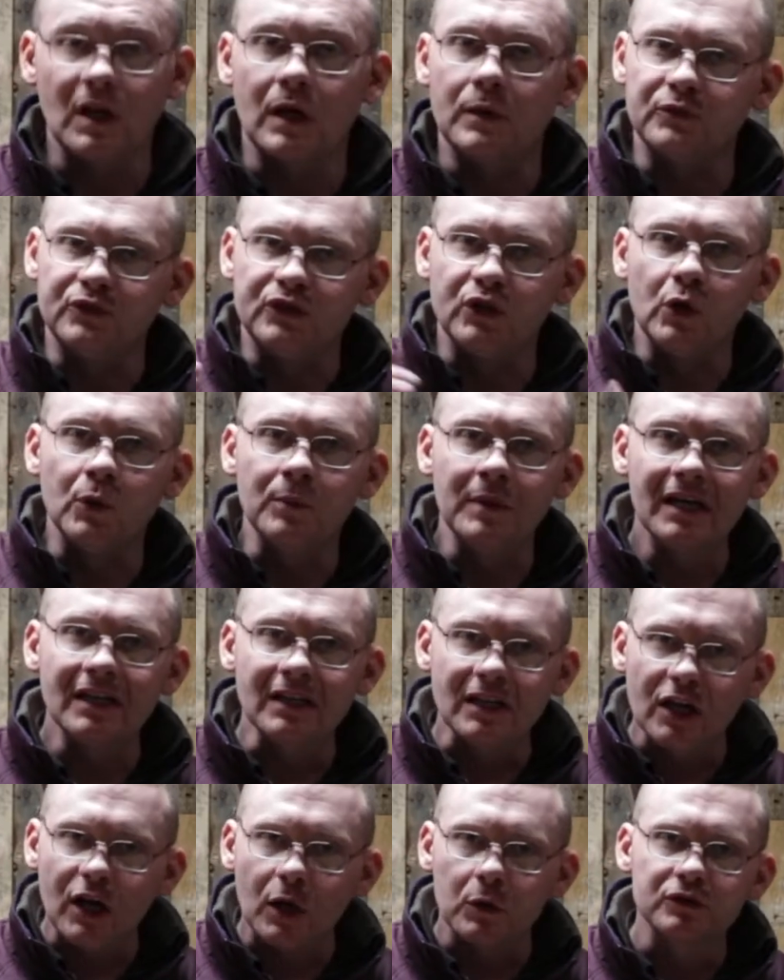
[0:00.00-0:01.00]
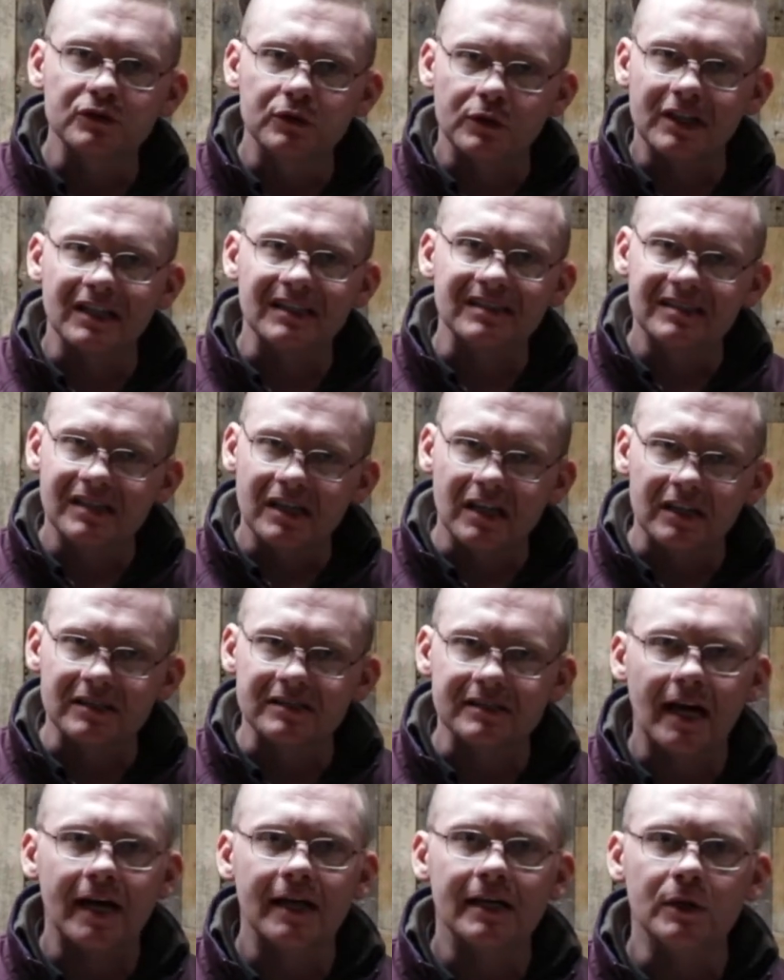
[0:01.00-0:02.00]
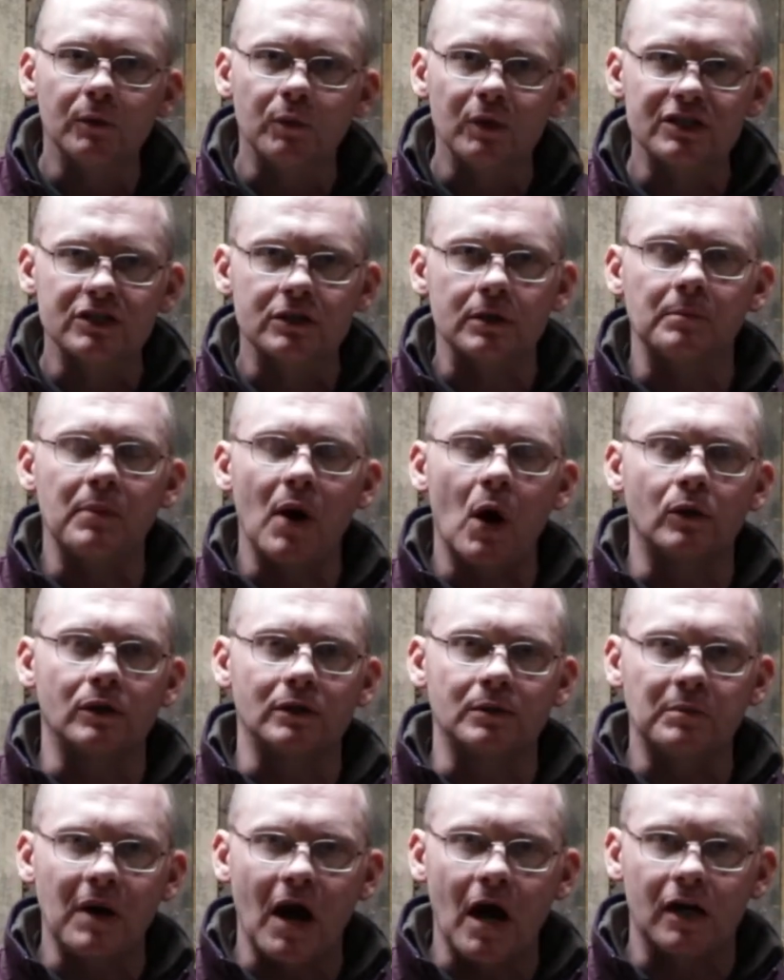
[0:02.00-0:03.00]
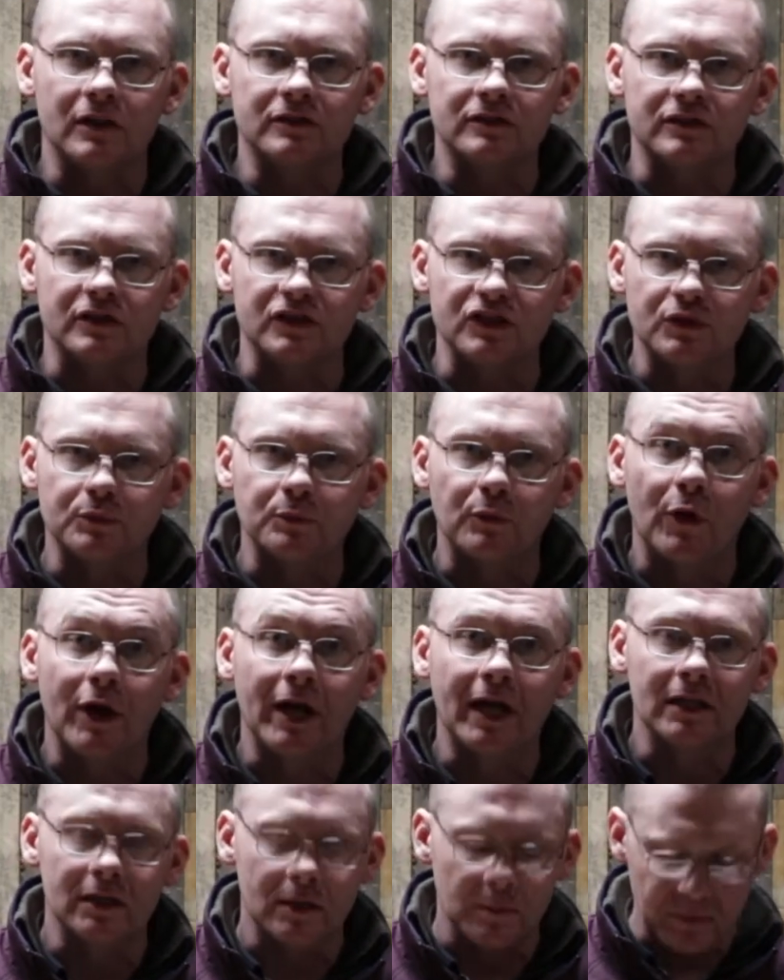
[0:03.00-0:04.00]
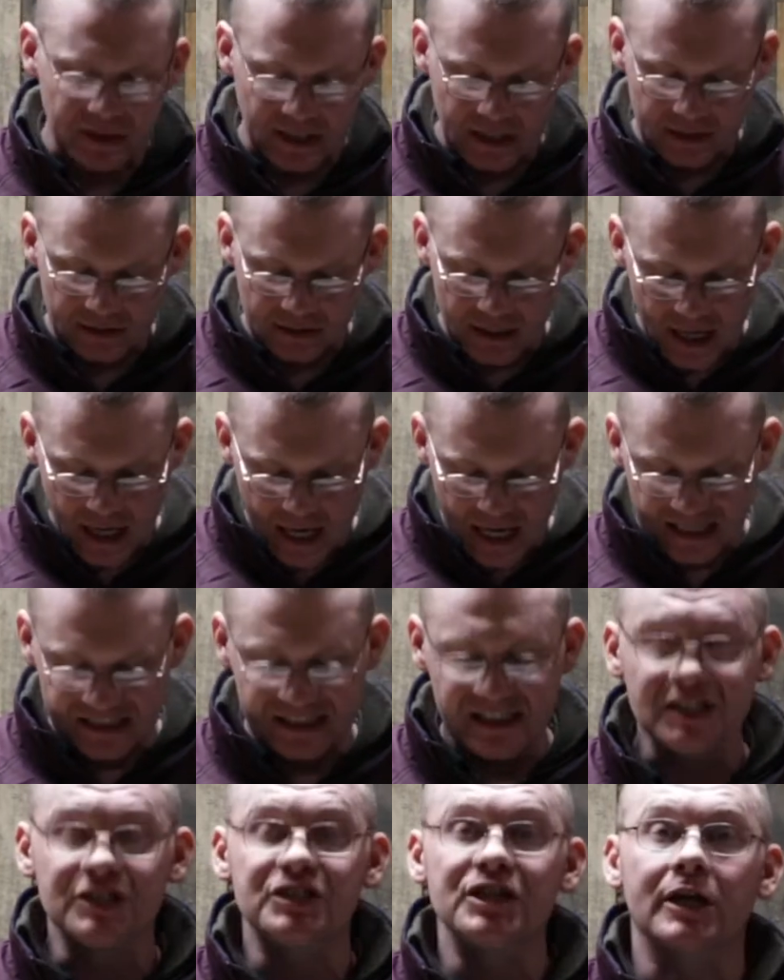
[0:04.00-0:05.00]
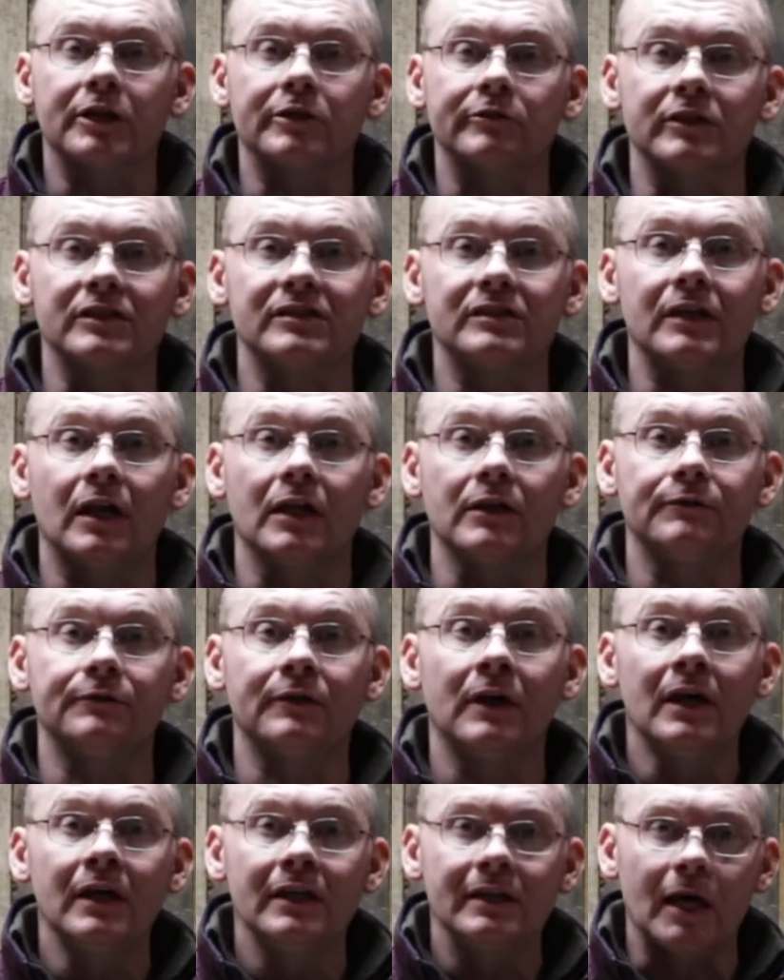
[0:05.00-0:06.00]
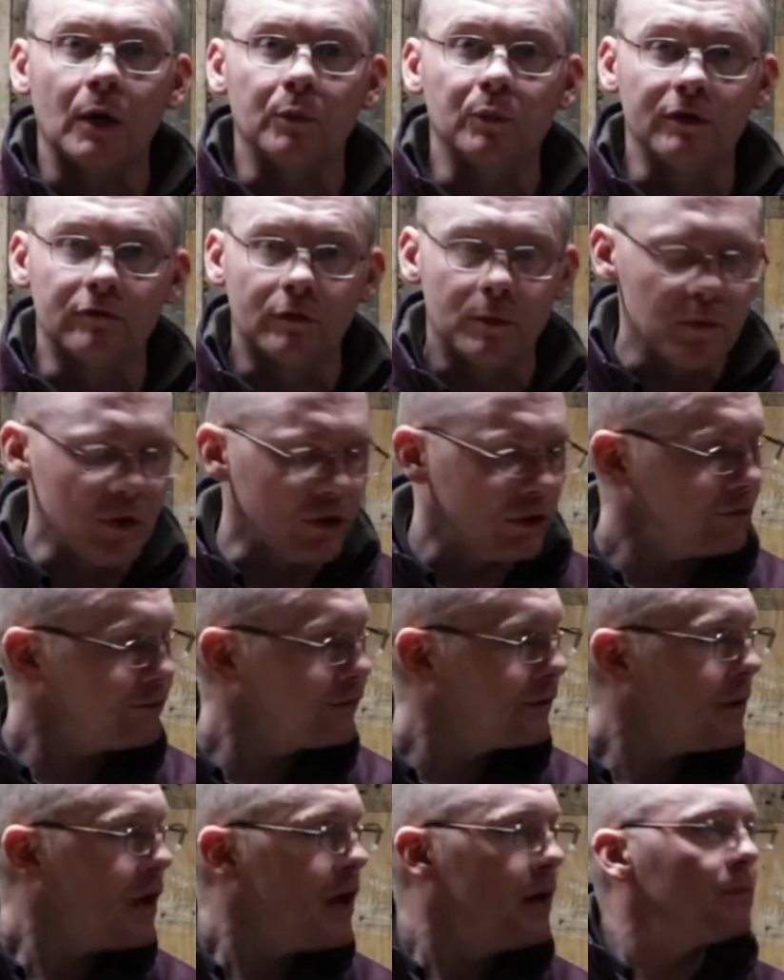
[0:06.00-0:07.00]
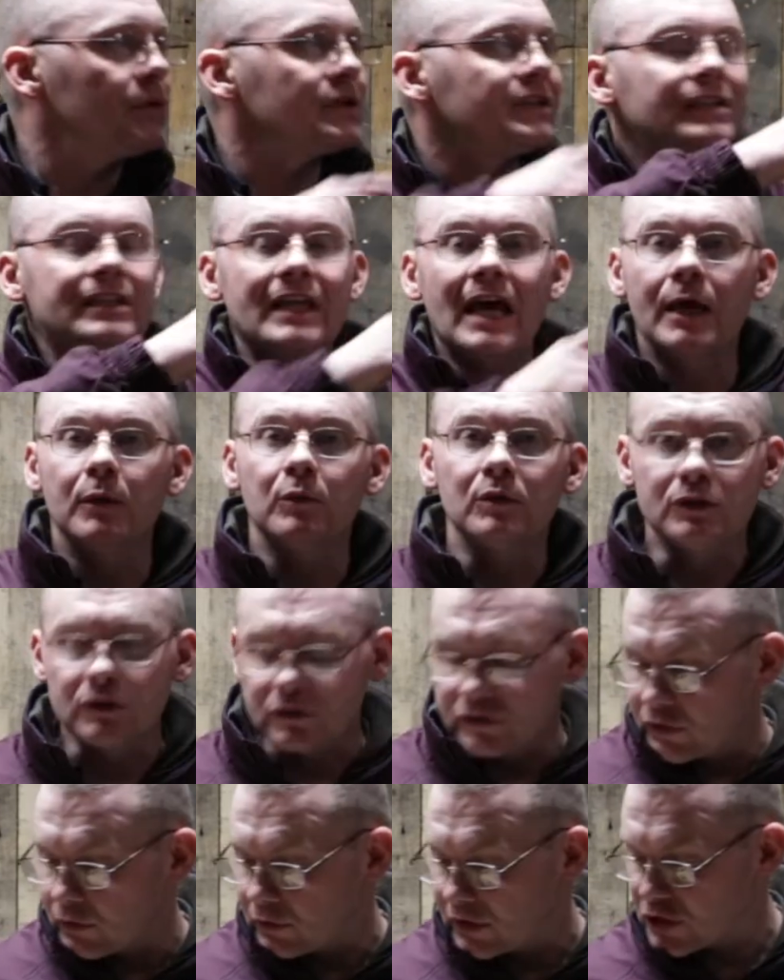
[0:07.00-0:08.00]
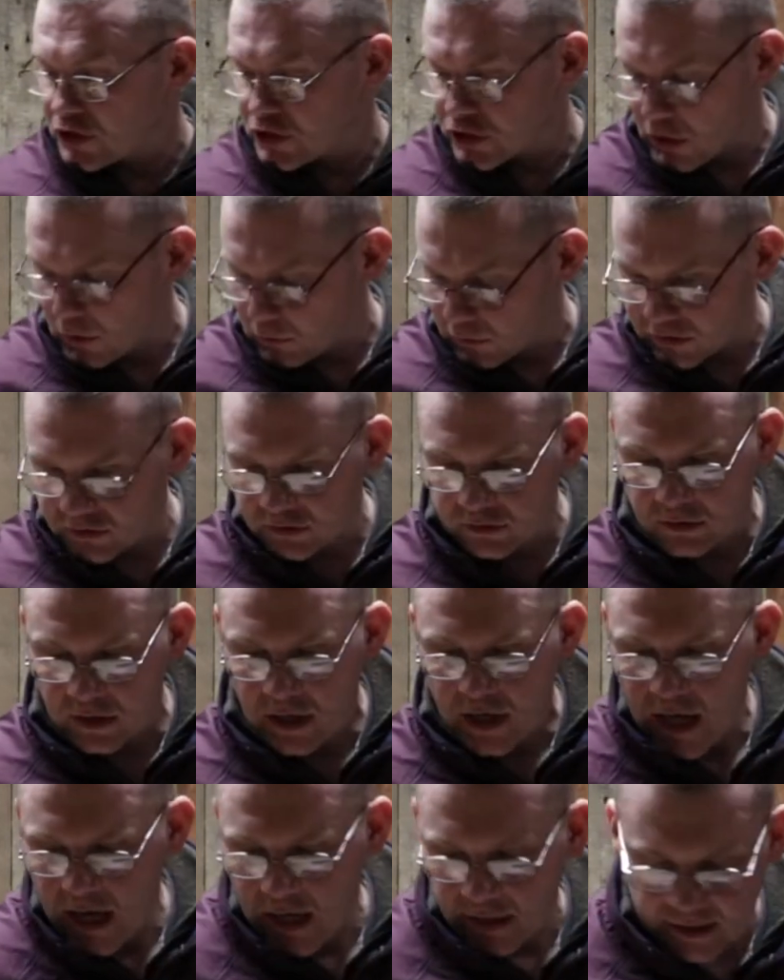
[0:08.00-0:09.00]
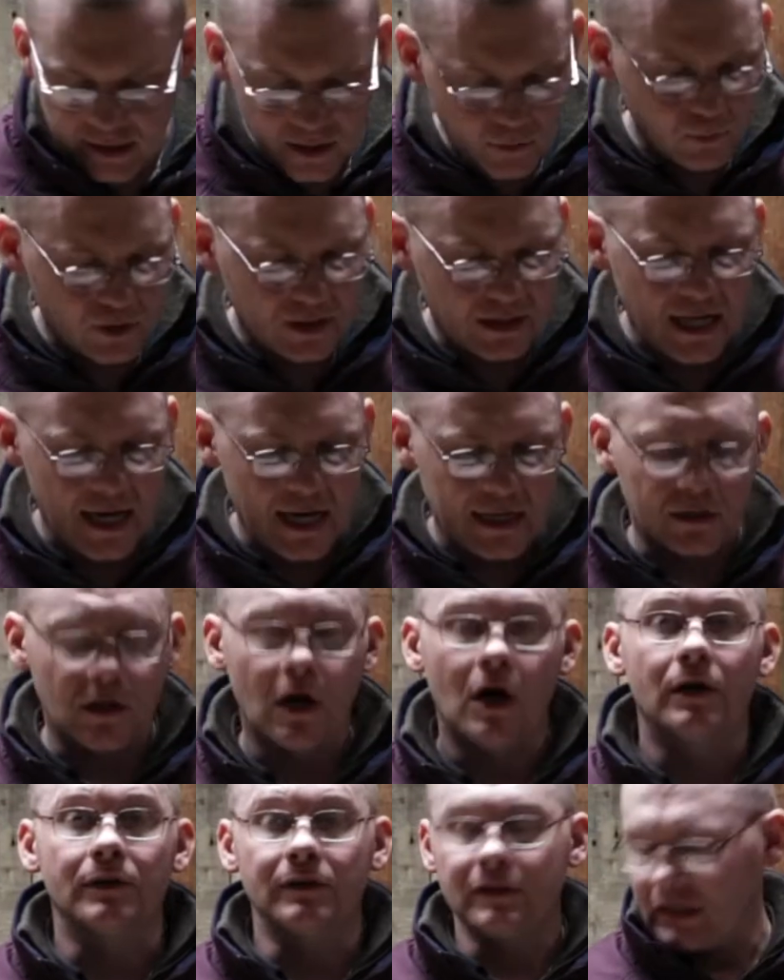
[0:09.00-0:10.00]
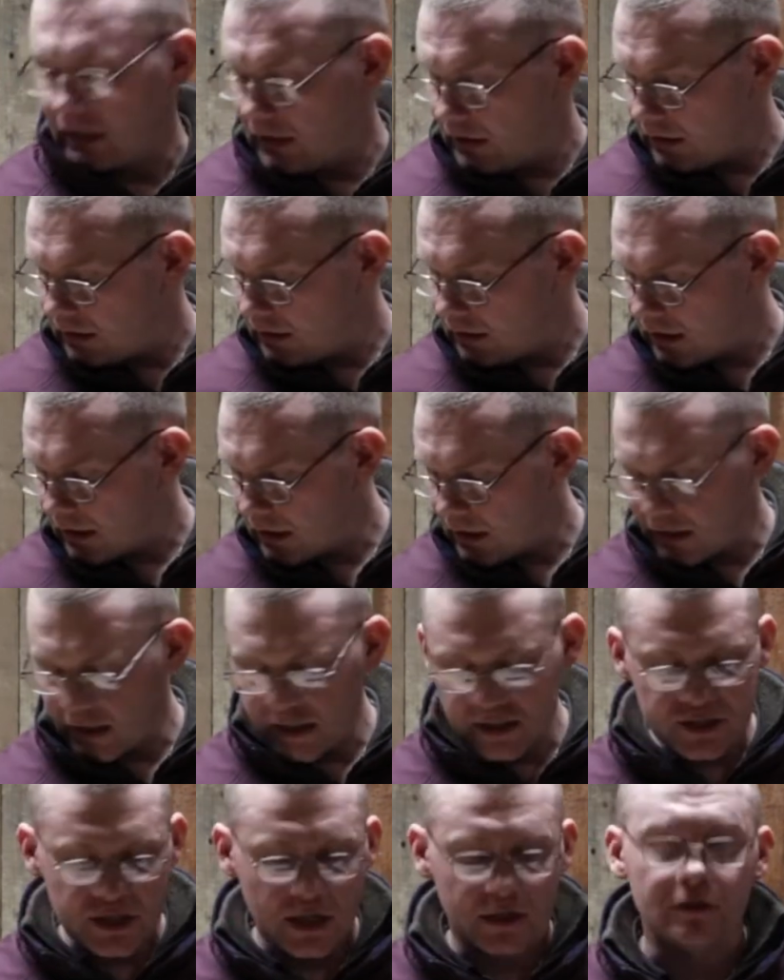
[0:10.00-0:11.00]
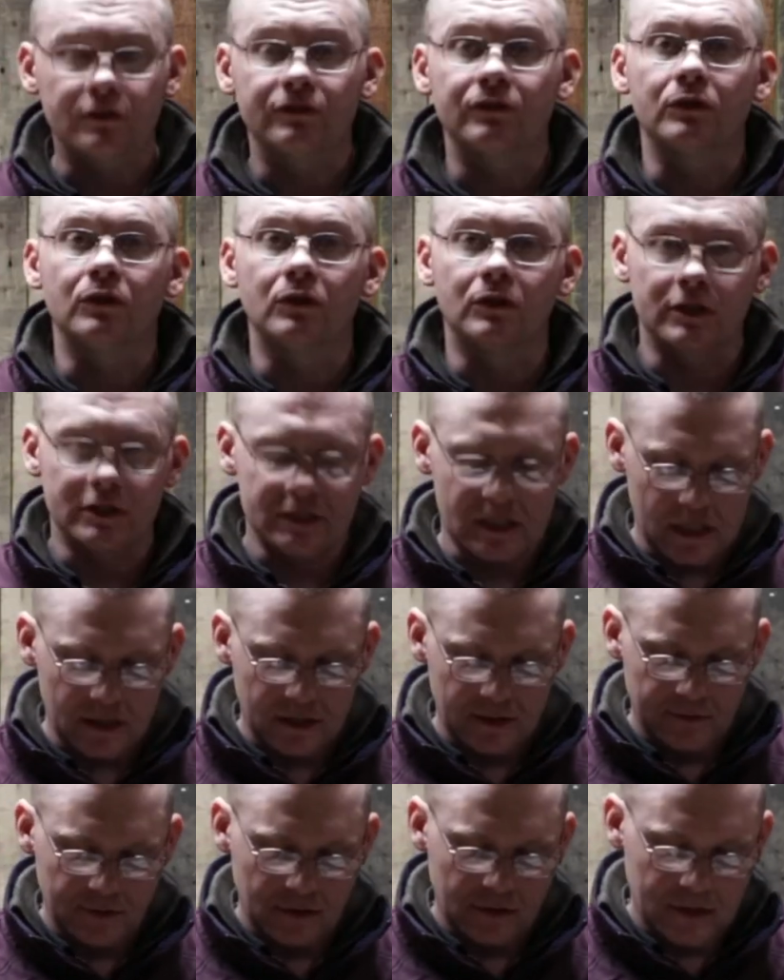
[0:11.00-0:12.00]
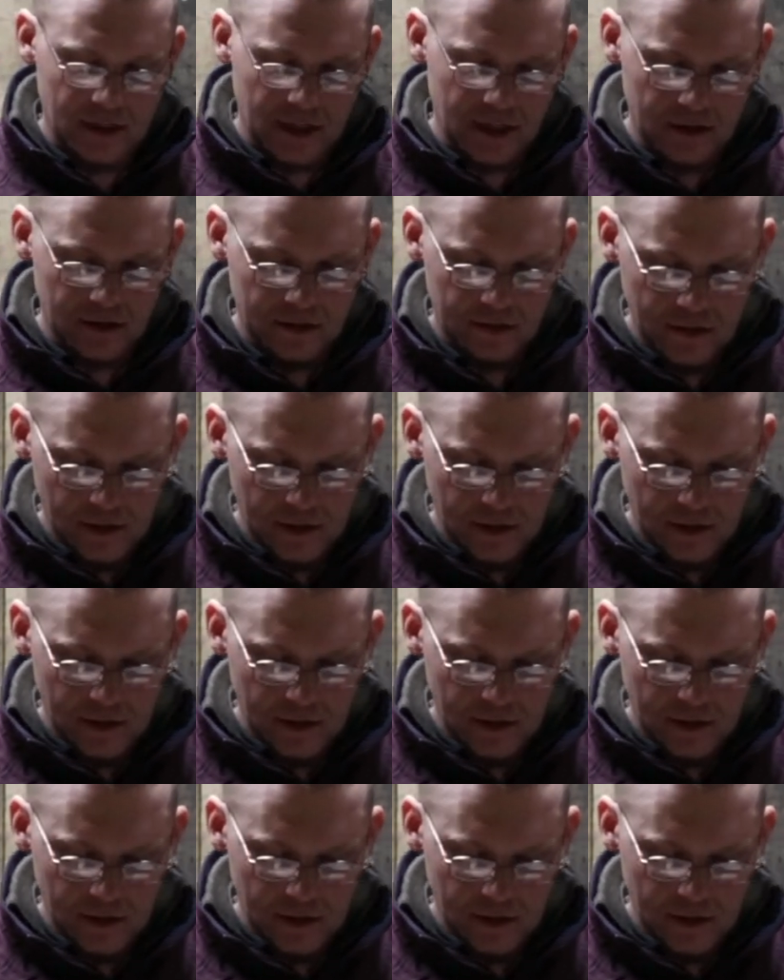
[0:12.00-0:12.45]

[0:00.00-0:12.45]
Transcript: Zoom in close so you can see exactly which component parts, the spring and the pin and the ejector itself that we remove. But today we'll just do the chokes and then we'll add on the ejectors another day, okay?